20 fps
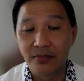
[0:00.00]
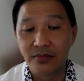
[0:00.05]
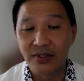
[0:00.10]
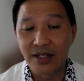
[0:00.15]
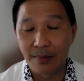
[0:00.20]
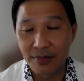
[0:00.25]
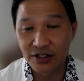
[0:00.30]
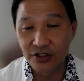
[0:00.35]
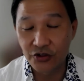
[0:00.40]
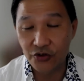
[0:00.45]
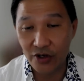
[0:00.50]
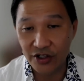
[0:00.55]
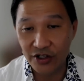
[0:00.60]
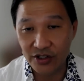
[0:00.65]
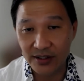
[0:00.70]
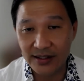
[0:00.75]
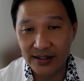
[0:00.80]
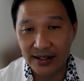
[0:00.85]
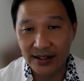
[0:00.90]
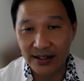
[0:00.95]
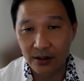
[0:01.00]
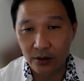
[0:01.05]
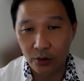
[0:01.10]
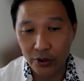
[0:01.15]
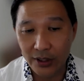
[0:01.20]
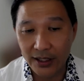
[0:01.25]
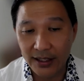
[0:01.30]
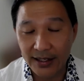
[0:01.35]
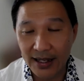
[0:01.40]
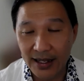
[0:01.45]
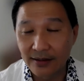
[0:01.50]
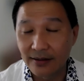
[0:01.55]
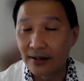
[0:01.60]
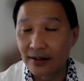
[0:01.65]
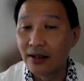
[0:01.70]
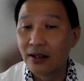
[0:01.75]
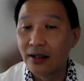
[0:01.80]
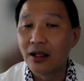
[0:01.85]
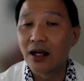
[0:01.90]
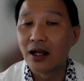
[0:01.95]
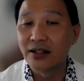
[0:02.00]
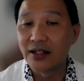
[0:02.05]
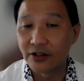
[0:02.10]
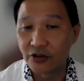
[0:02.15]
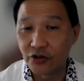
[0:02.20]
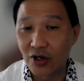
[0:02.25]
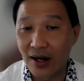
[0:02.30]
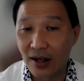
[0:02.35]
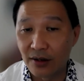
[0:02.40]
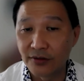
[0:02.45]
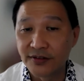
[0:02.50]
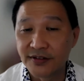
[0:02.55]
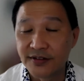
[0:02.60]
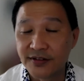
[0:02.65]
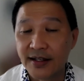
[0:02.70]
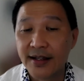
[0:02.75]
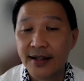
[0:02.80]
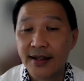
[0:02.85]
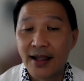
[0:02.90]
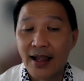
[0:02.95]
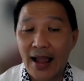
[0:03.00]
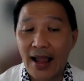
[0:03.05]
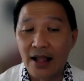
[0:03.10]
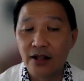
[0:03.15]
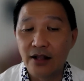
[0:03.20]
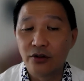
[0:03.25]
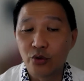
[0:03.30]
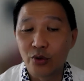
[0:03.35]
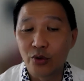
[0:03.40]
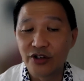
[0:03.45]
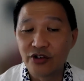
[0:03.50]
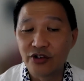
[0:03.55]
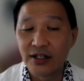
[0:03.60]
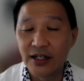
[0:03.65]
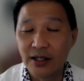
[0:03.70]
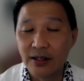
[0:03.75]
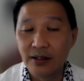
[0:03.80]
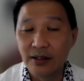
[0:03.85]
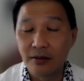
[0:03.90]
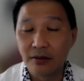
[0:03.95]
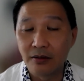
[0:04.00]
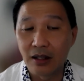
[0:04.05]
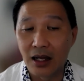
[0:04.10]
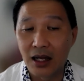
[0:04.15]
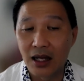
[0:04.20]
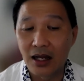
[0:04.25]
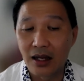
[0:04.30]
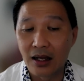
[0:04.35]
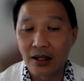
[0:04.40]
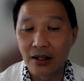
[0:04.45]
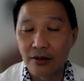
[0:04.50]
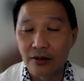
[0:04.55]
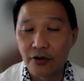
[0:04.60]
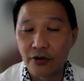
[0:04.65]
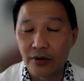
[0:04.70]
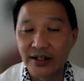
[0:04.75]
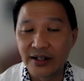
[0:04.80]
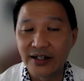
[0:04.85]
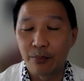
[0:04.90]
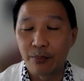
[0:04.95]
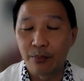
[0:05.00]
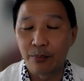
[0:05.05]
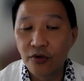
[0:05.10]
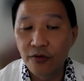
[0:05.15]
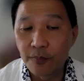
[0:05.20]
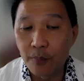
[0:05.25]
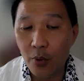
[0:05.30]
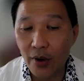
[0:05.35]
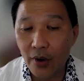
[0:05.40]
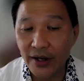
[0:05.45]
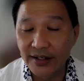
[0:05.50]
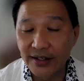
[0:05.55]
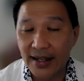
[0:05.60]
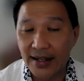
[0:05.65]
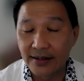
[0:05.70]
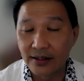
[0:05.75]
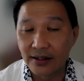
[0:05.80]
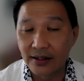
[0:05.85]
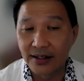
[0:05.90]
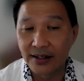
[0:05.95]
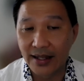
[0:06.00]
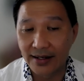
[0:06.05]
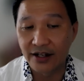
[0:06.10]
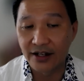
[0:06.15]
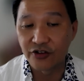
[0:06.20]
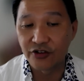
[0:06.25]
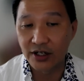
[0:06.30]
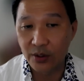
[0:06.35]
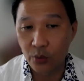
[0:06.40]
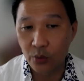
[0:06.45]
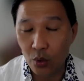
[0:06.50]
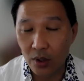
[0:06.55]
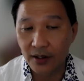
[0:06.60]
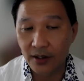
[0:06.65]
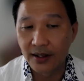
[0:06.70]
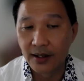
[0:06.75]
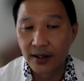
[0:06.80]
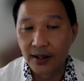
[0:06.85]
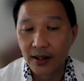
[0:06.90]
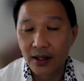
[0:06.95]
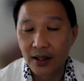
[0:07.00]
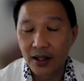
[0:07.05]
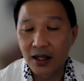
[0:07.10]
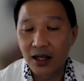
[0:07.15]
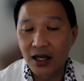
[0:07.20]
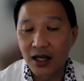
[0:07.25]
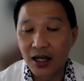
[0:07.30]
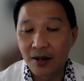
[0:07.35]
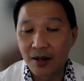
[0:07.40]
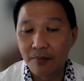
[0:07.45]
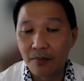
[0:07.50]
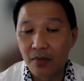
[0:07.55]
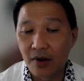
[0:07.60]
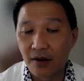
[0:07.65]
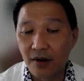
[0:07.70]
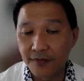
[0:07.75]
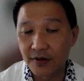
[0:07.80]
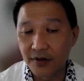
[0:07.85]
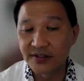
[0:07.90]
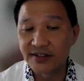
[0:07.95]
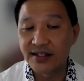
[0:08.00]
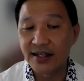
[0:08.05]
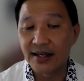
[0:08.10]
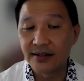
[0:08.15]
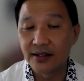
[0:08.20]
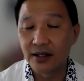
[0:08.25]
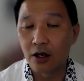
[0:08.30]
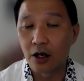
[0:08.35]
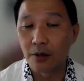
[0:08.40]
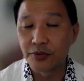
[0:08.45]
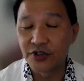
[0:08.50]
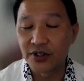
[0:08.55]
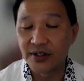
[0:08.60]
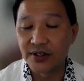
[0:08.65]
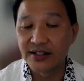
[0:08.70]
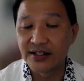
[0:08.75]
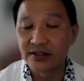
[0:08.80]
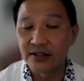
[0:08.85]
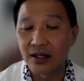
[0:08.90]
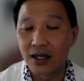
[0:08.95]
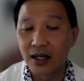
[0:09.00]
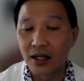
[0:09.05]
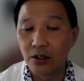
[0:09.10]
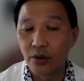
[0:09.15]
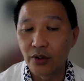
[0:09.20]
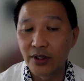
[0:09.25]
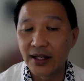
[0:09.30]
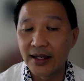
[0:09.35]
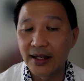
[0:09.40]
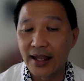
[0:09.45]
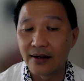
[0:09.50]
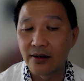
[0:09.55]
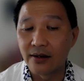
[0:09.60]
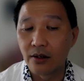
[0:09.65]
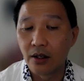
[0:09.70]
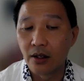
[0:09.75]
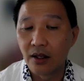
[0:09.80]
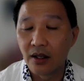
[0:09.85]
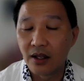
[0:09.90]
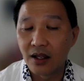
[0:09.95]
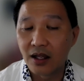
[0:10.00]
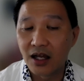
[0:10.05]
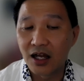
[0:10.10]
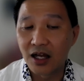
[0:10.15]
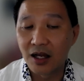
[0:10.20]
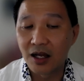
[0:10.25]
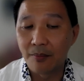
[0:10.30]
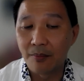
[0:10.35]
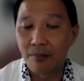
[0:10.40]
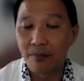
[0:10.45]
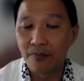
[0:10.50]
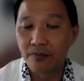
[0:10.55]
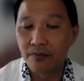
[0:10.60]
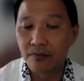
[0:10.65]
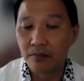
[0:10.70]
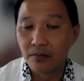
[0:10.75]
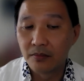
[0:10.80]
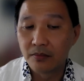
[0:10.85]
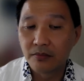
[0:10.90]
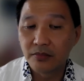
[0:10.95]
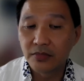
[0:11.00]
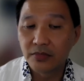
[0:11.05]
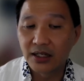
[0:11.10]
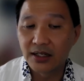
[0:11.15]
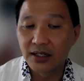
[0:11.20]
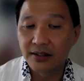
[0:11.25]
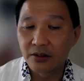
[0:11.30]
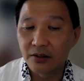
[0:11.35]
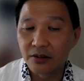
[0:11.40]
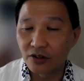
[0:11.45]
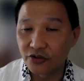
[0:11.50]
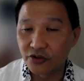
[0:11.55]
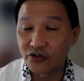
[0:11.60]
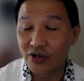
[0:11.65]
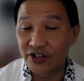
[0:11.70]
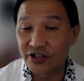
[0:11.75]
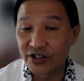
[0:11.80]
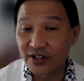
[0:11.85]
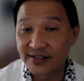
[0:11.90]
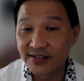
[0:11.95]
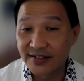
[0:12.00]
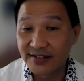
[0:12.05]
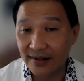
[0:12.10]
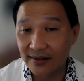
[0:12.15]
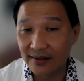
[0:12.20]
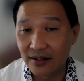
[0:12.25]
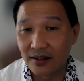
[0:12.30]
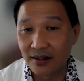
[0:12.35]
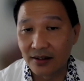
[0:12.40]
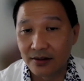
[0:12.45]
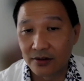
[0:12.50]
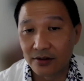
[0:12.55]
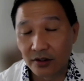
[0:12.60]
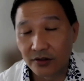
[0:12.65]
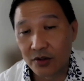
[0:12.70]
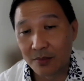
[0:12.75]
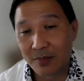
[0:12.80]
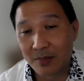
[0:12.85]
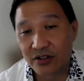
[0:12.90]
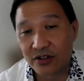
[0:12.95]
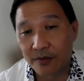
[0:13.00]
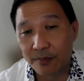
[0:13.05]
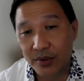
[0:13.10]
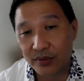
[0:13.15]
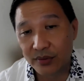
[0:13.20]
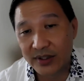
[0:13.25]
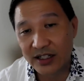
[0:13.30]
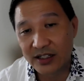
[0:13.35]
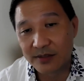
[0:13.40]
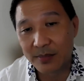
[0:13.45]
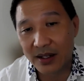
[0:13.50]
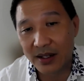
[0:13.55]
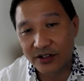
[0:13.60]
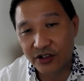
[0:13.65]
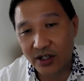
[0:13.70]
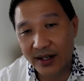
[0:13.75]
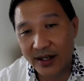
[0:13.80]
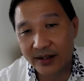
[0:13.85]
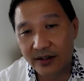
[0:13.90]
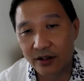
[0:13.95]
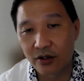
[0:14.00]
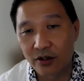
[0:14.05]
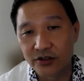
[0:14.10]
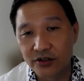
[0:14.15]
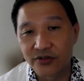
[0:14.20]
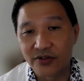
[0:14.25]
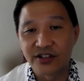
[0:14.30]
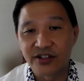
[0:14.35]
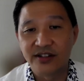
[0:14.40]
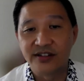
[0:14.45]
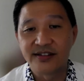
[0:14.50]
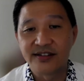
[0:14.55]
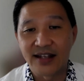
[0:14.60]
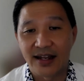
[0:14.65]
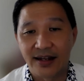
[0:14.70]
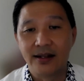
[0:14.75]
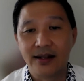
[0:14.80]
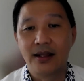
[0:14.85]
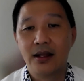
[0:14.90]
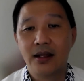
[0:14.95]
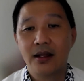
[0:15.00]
demonstration that they're looking at, the trials, and to actually create that proof point that it can actually work. Of course, the other option is looking at the construction sector, not so much of buildings, but actually at the construction site,